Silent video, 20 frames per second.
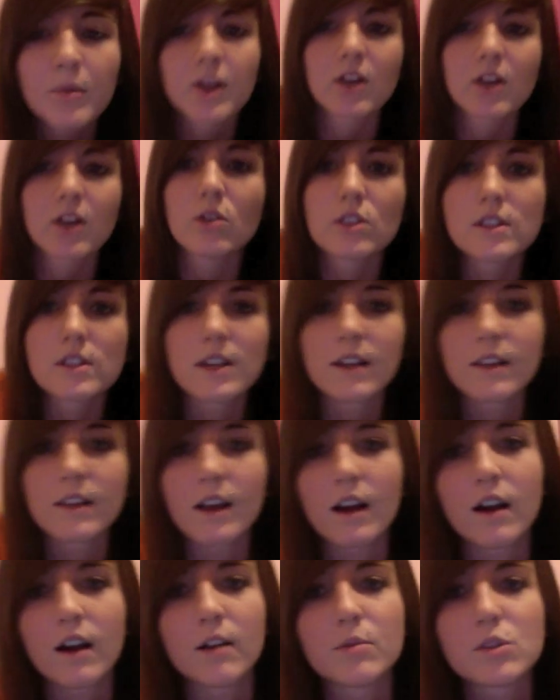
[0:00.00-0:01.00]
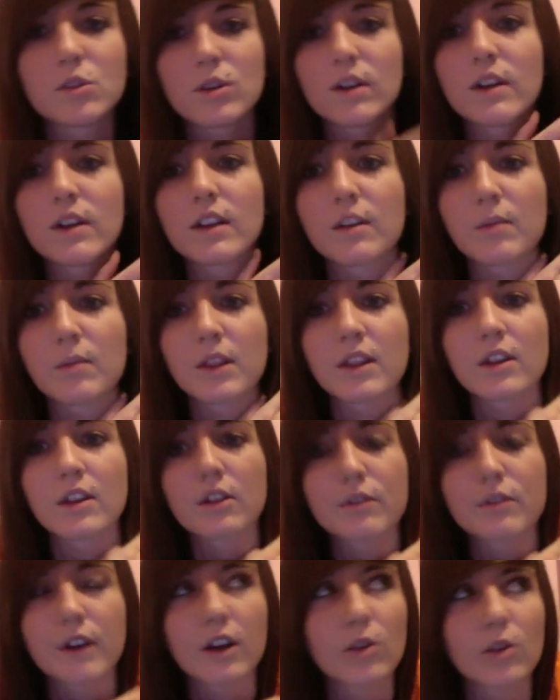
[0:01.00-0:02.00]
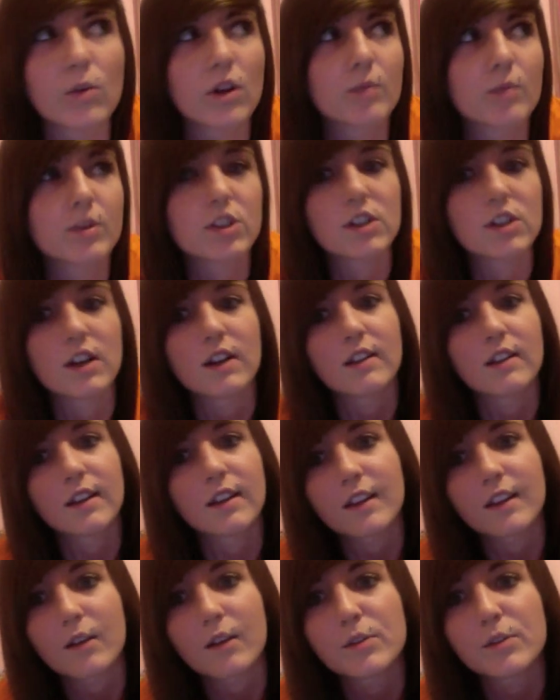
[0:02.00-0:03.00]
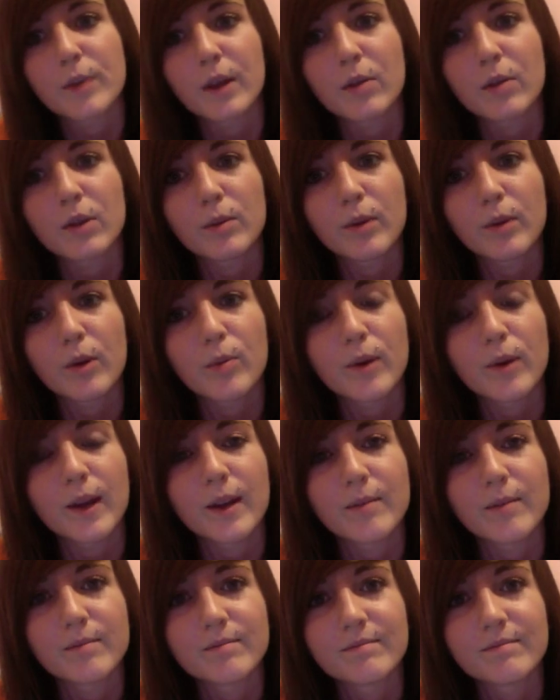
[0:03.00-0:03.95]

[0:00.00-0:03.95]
my coach said that she wanted to give me the little fuck award, but she didn't think that was banquet appropriate.